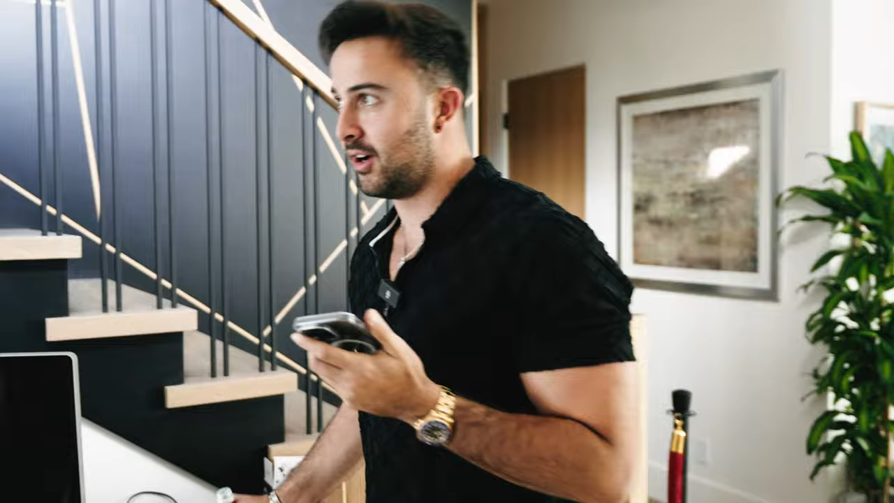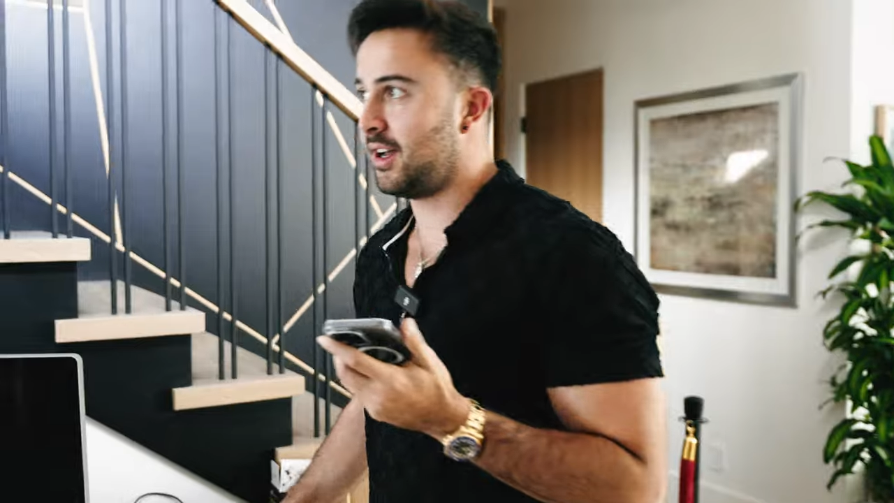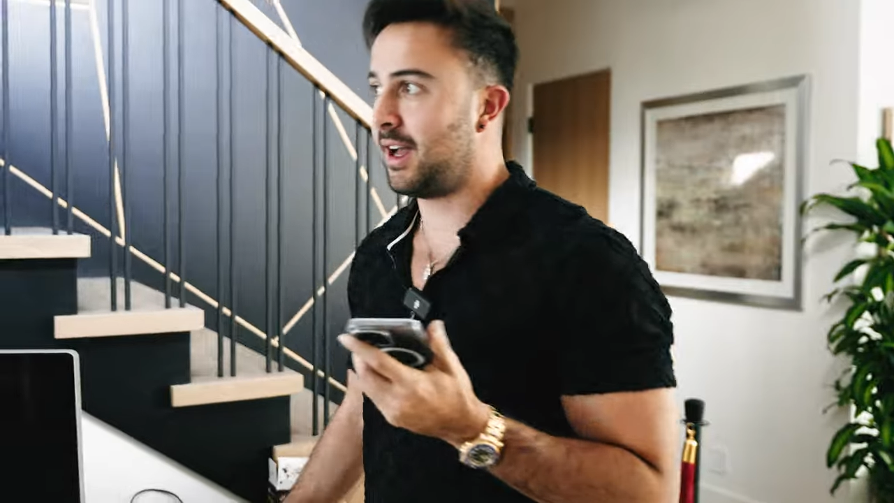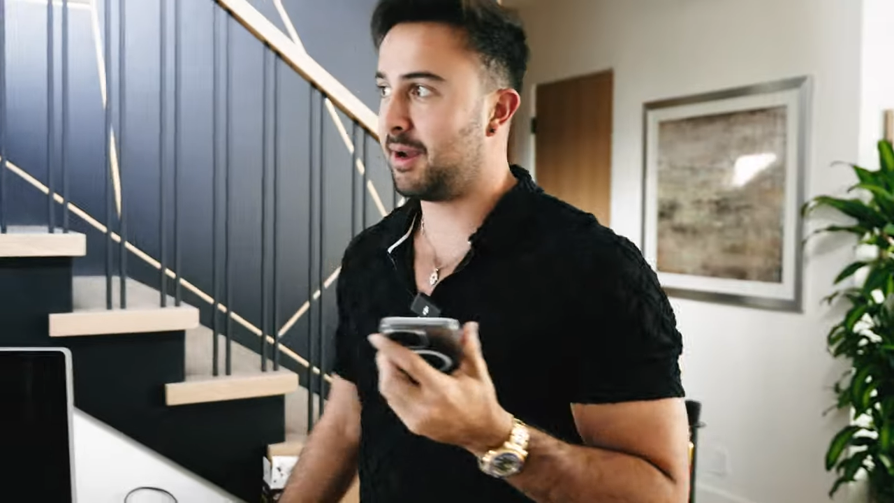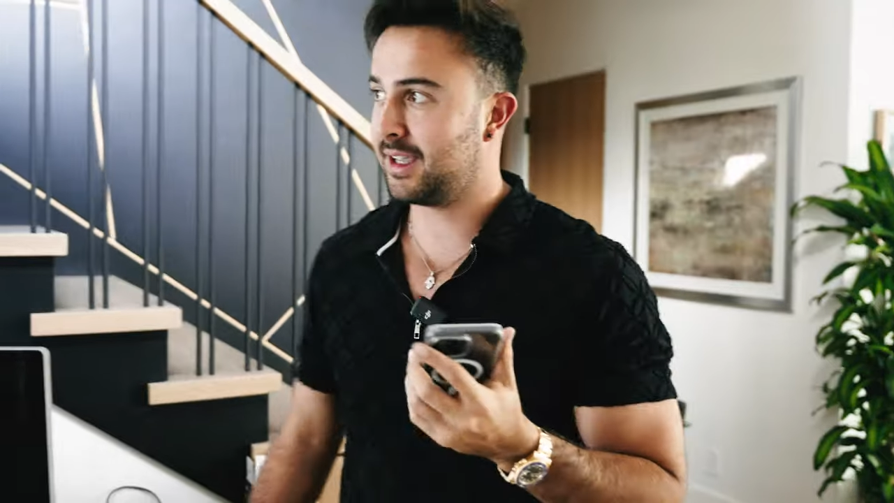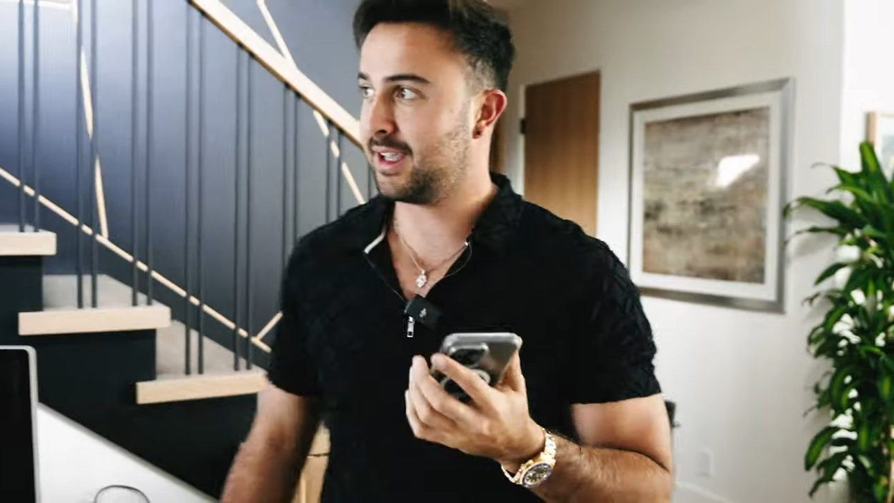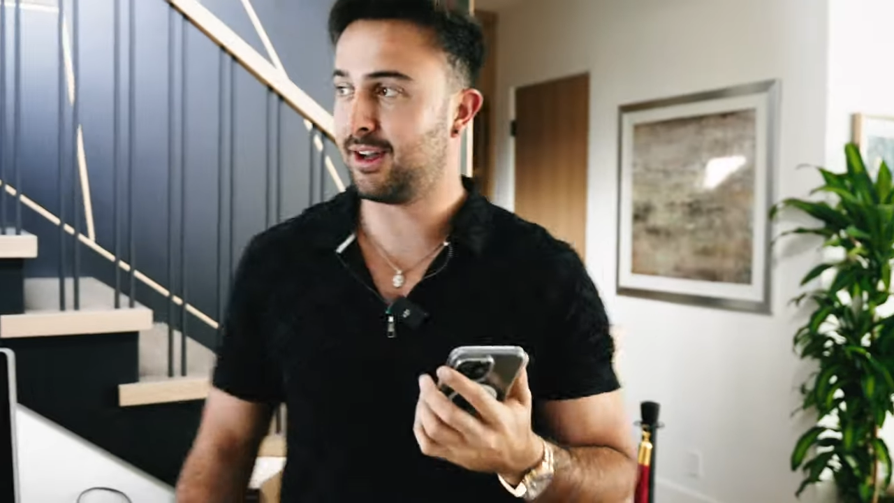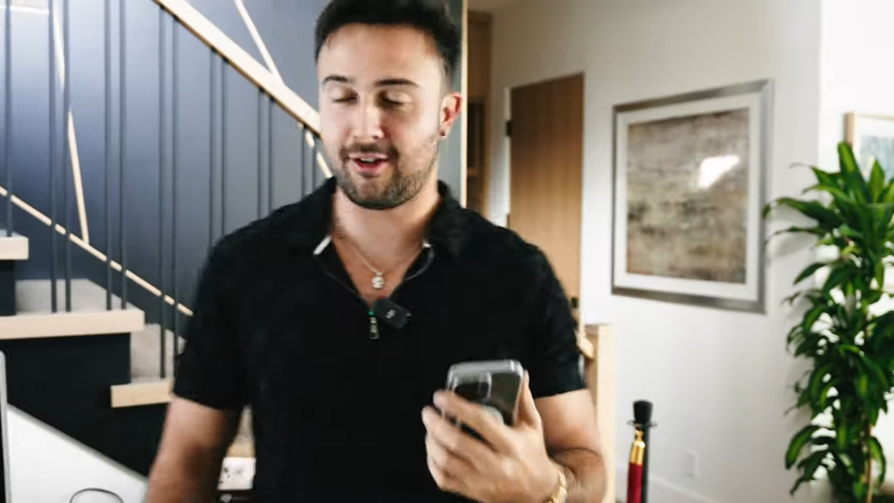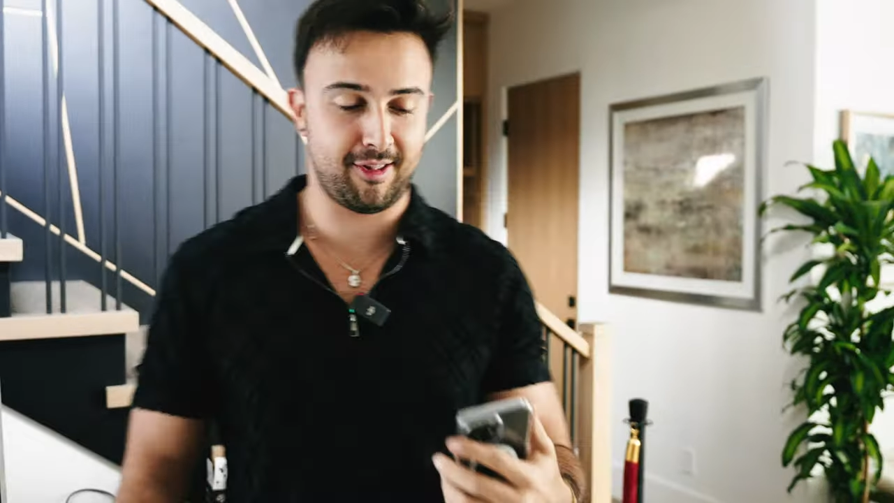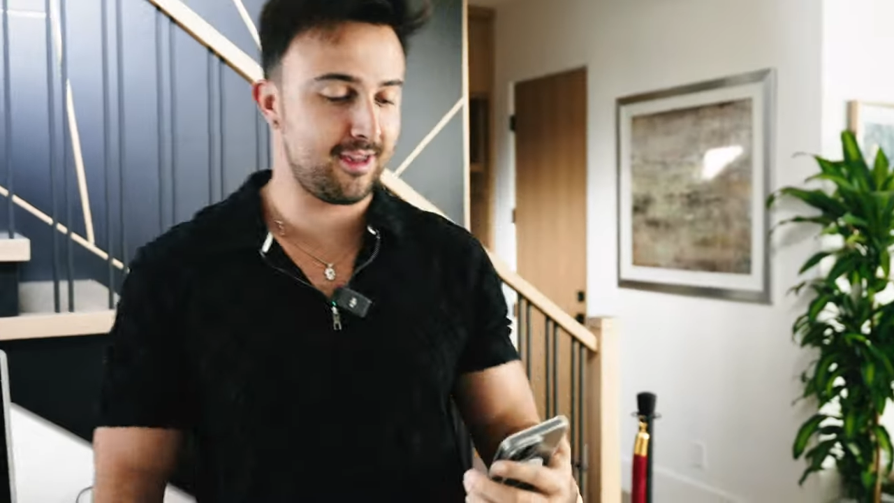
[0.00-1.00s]
Well,
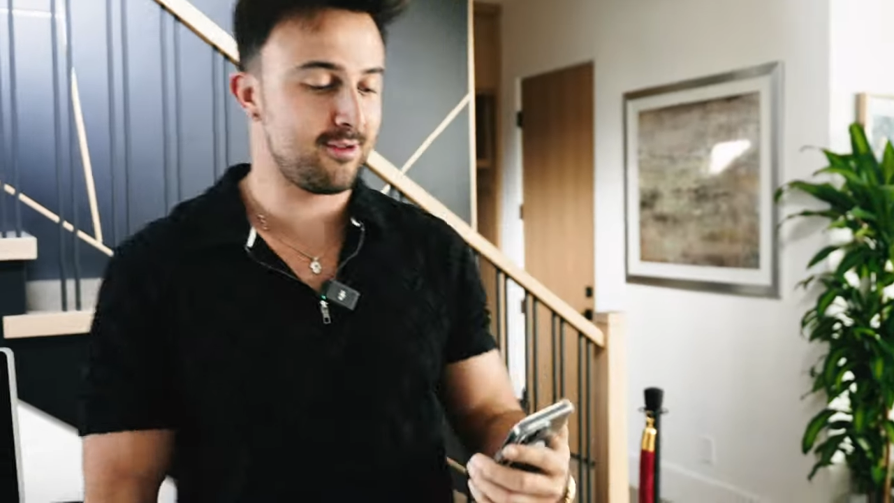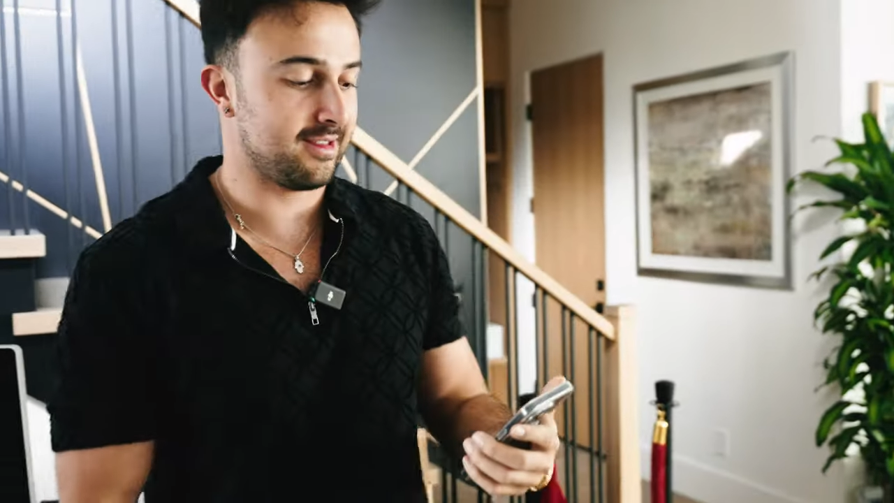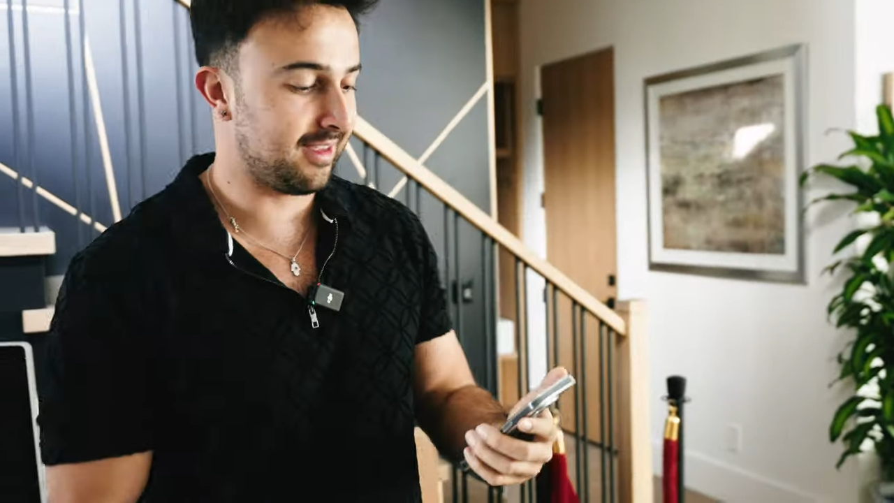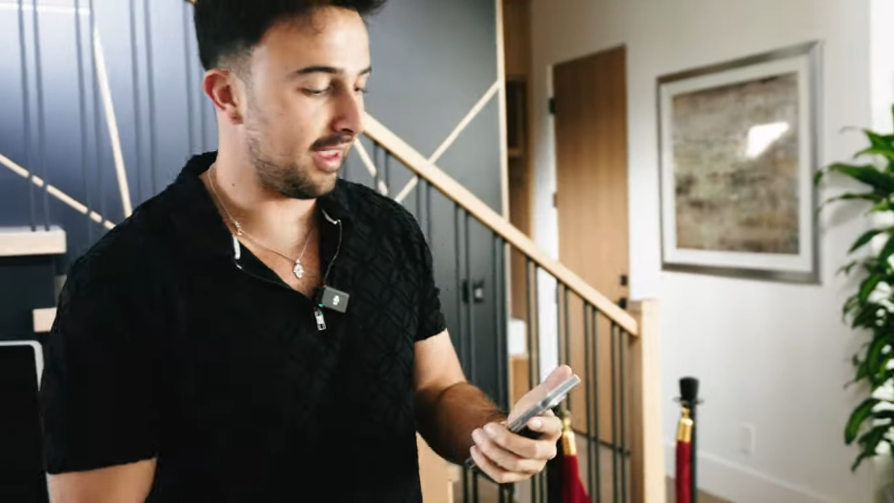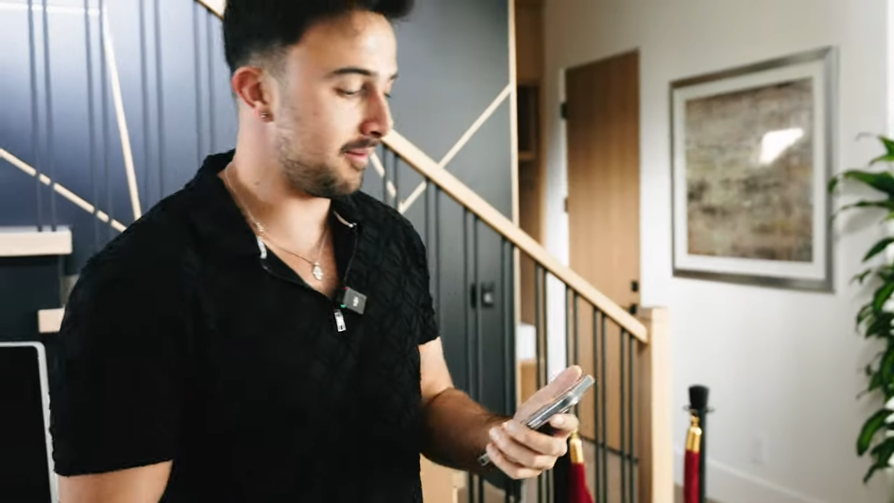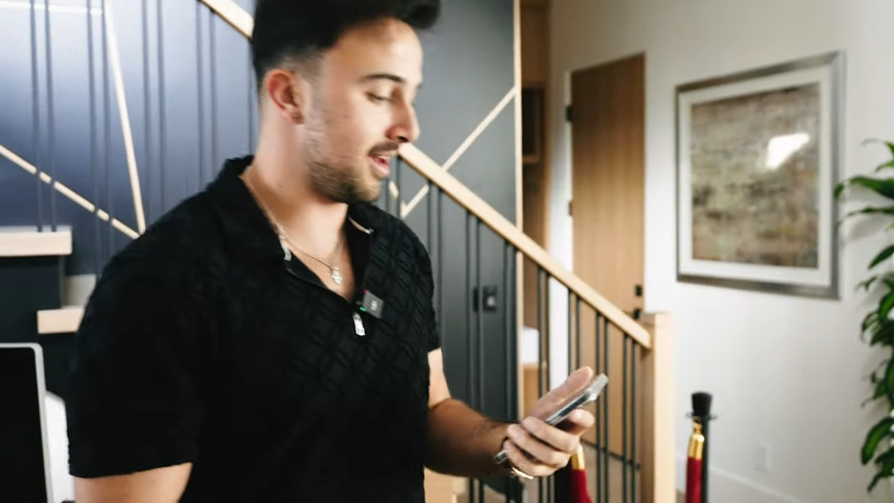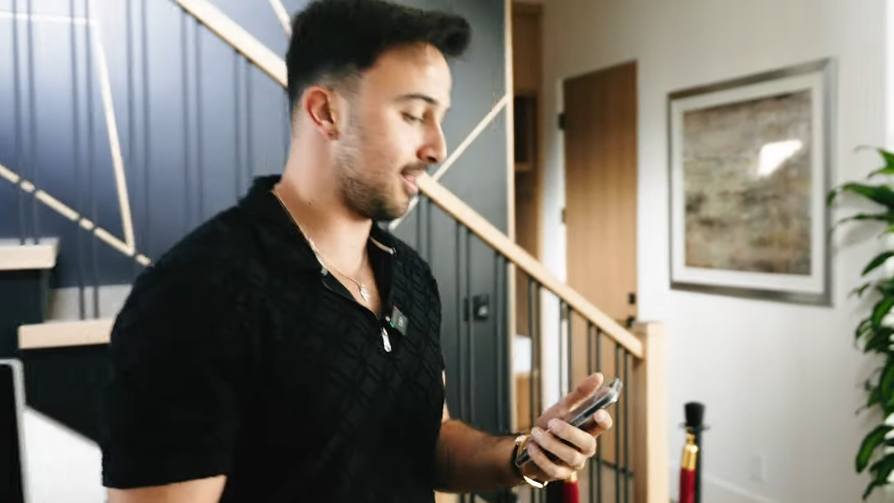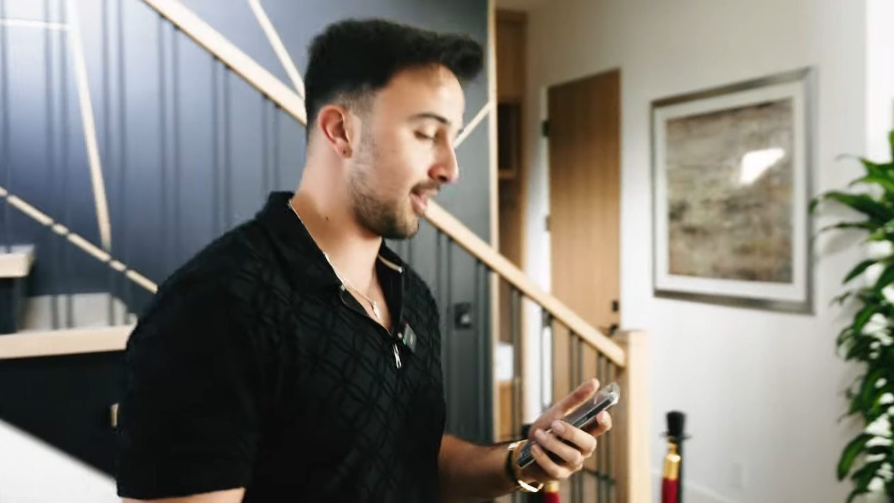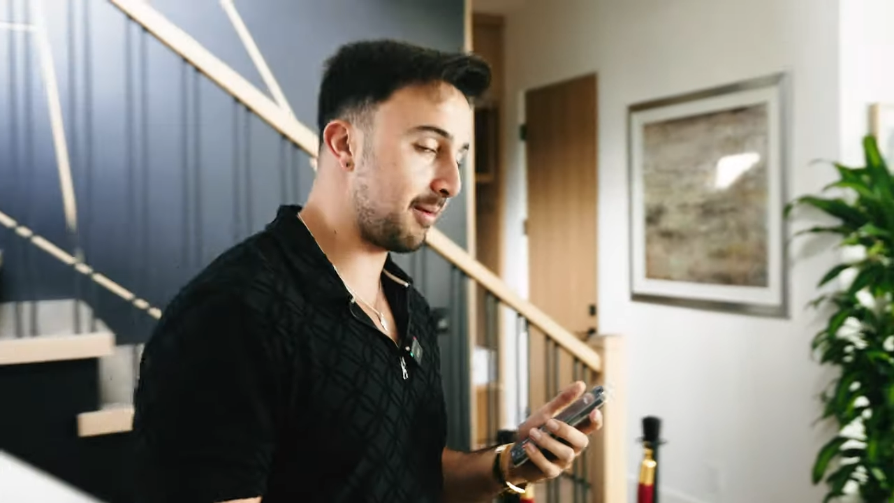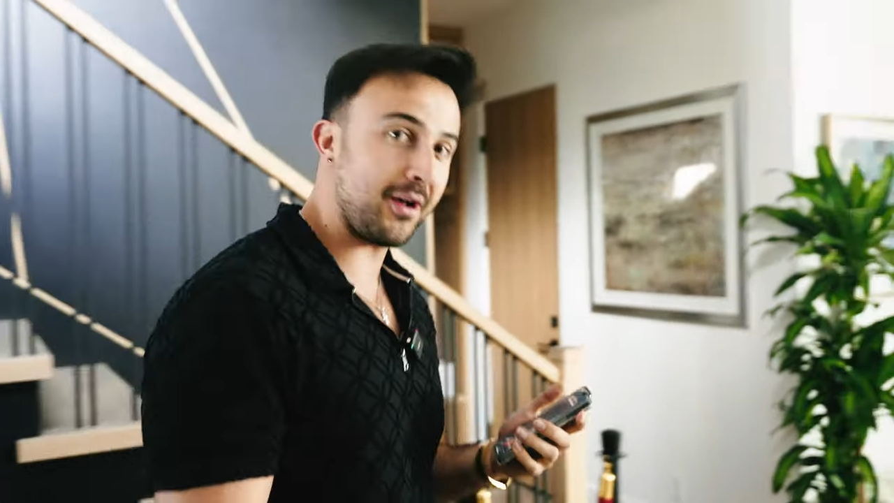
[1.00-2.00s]
I'll see you in 10
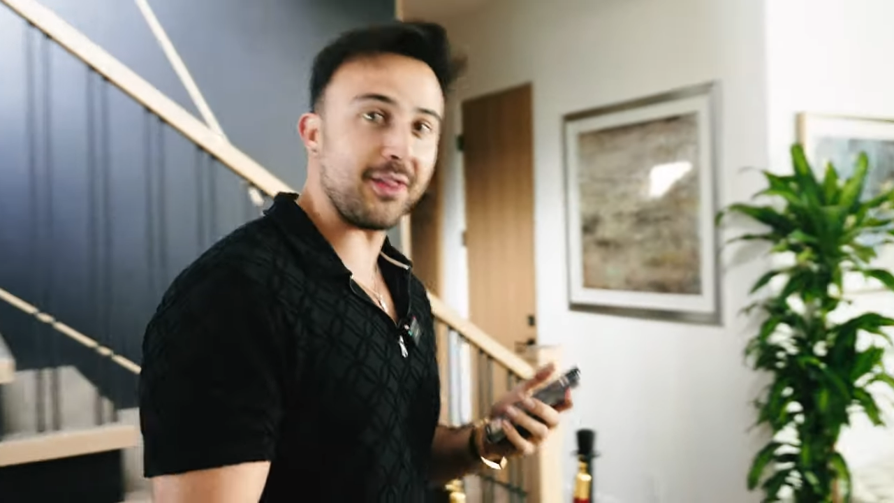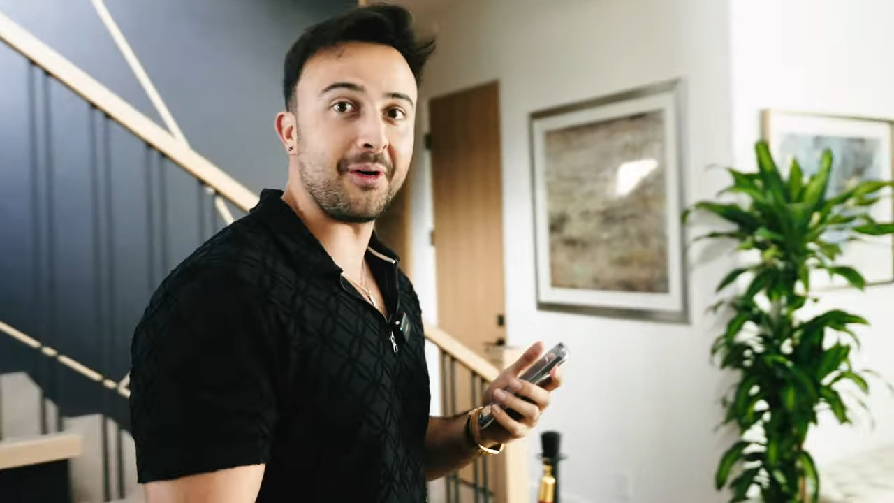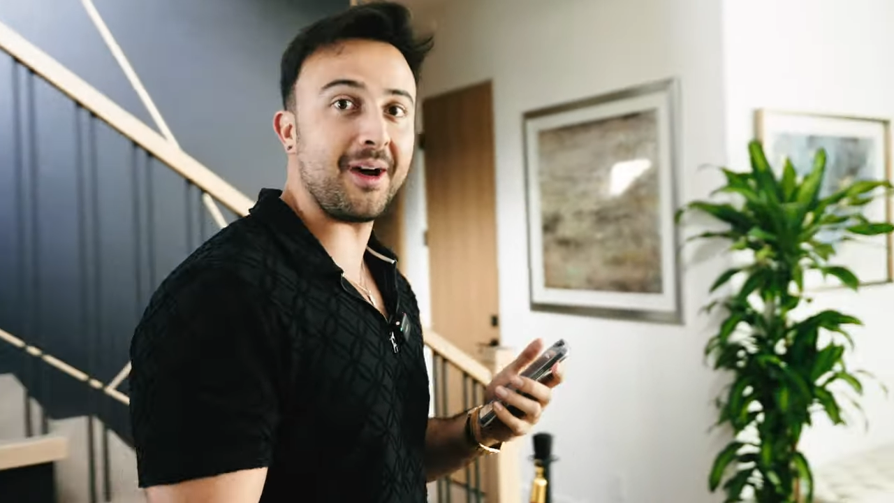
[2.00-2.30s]
minutes. I'm on the